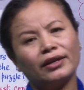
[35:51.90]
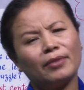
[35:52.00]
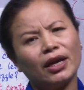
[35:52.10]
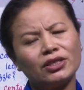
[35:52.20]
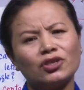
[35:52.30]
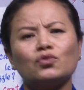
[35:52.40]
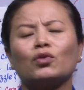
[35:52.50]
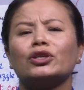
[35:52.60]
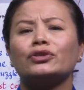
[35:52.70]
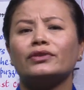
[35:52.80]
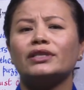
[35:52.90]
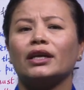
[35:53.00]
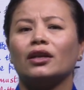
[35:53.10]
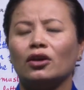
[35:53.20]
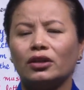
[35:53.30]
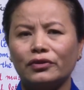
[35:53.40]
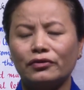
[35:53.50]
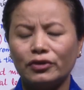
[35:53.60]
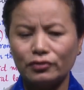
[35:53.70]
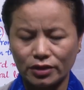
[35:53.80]
I just want to tell all the
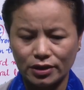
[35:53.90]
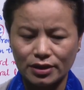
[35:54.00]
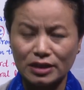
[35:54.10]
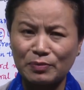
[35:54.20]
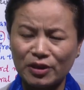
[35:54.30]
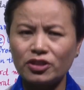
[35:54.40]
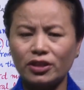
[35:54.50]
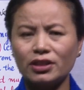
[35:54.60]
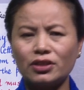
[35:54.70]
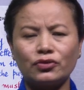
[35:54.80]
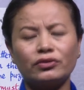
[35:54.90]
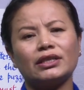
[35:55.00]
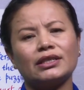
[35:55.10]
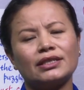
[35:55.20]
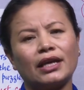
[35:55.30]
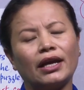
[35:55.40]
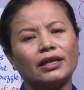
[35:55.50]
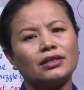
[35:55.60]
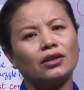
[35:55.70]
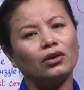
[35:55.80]
viewers, especially the students
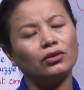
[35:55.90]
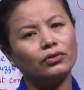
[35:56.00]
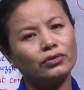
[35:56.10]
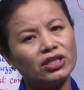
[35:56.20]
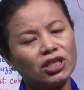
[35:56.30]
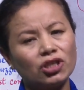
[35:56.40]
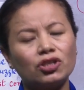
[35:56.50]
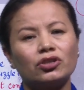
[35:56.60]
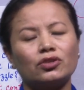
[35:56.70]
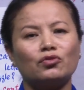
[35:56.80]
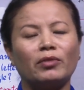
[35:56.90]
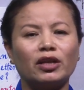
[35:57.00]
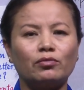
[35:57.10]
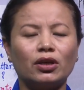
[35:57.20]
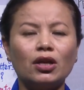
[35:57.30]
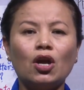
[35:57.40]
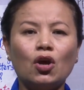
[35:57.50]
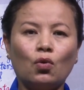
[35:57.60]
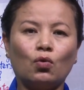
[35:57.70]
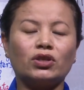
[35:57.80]
and those teachers who might be
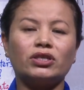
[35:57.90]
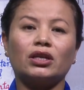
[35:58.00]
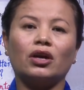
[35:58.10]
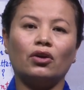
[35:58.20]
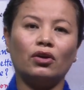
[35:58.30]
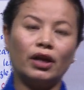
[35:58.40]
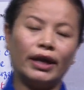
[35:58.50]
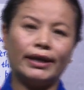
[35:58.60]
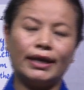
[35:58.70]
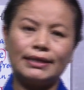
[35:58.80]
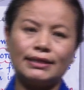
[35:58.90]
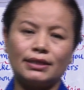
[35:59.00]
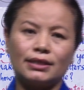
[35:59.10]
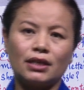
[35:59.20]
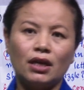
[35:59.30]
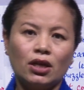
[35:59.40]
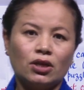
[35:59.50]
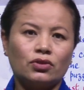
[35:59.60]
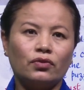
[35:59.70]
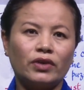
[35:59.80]
watching our online lessons. So